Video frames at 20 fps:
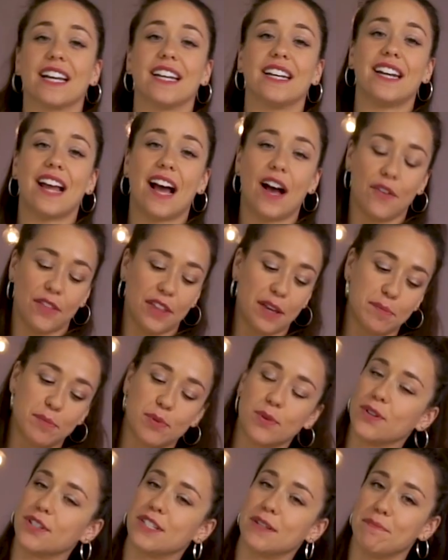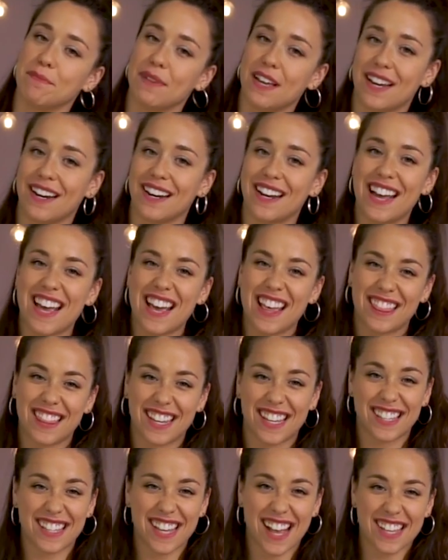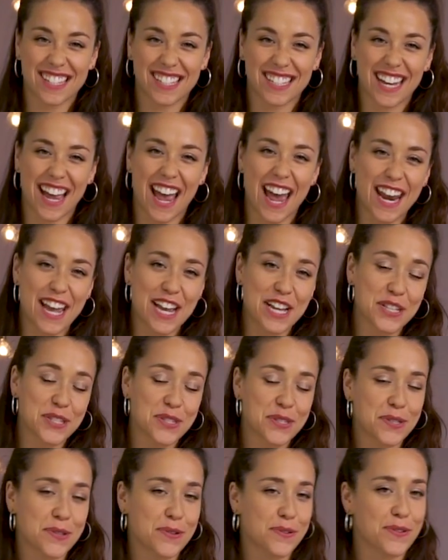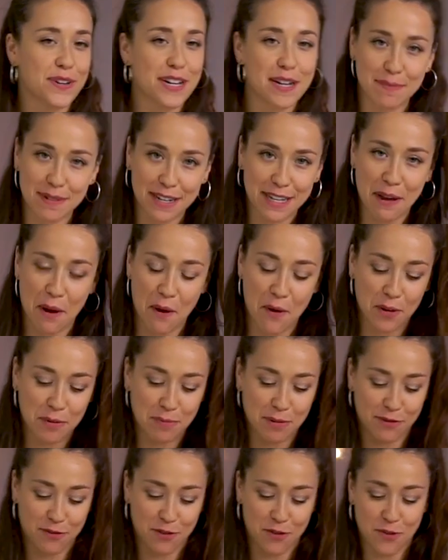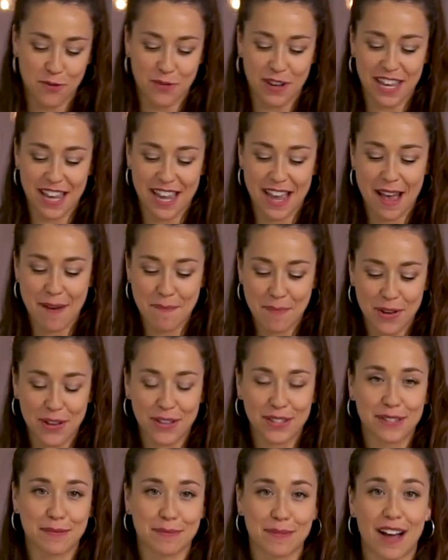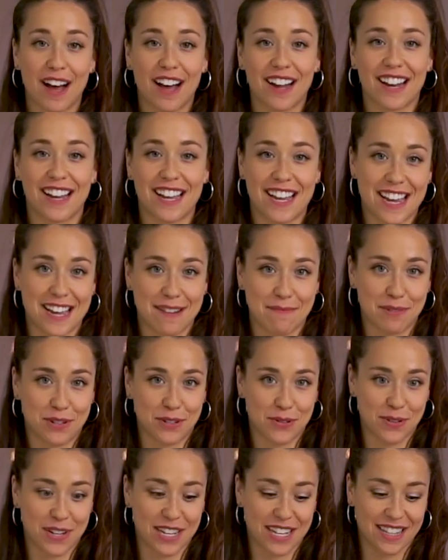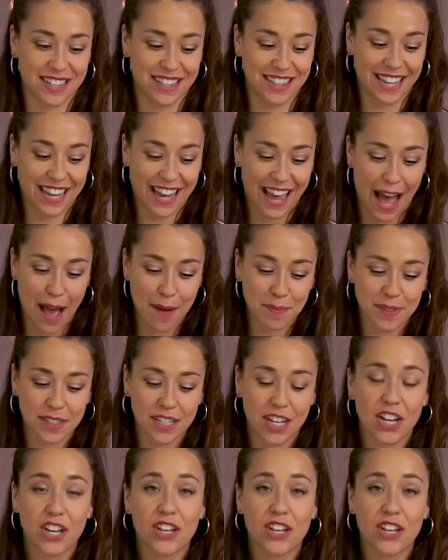Now, the important bit, this has to get extremely cold before we put some color in between the gaps.